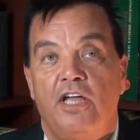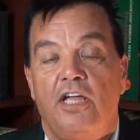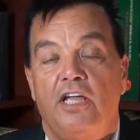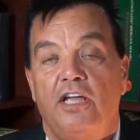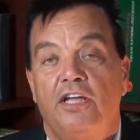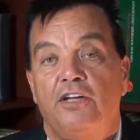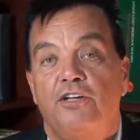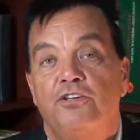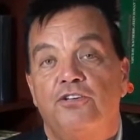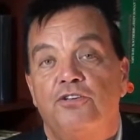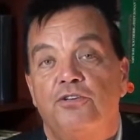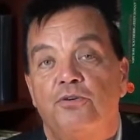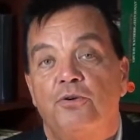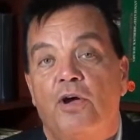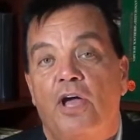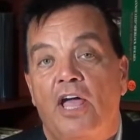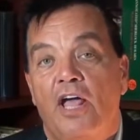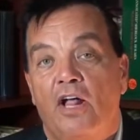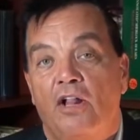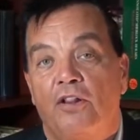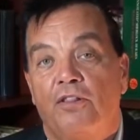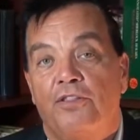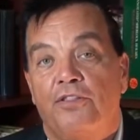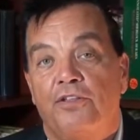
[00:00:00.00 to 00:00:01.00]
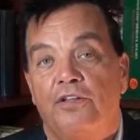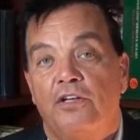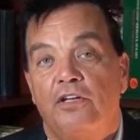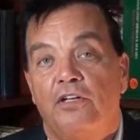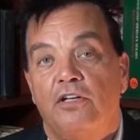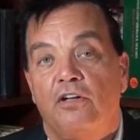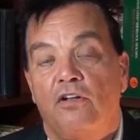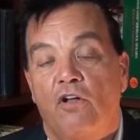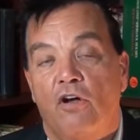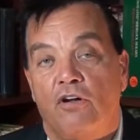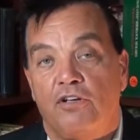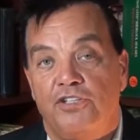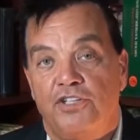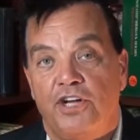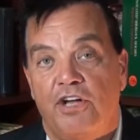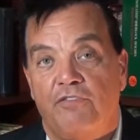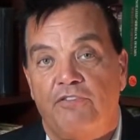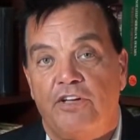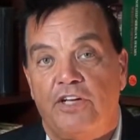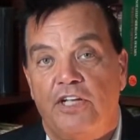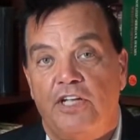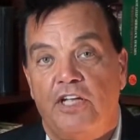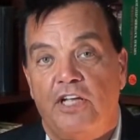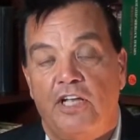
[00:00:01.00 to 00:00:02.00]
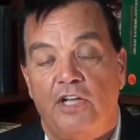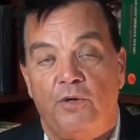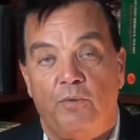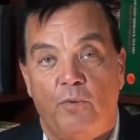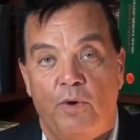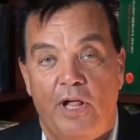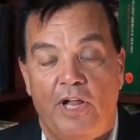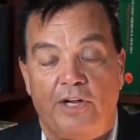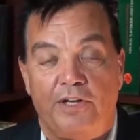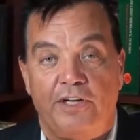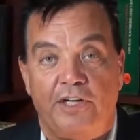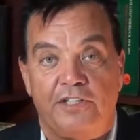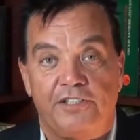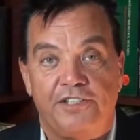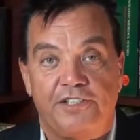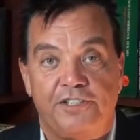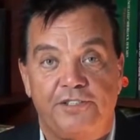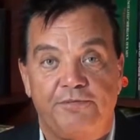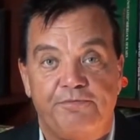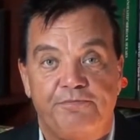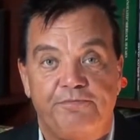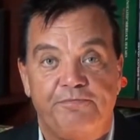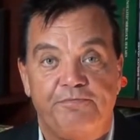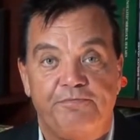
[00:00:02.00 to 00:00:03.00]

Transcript: into health, longevity, and wellness.